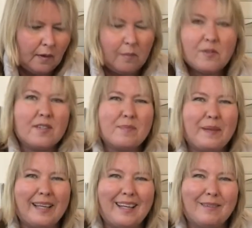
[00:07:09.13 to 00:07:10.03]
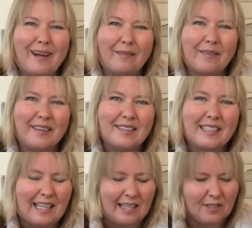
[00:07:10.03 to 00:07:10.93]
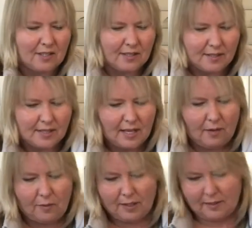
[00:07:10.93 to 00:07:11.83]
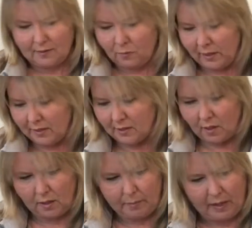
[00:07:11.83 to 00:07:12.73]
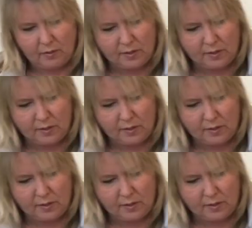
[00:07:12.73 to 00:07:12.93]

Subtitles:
Just playing around with it today, just seeing what it's all about,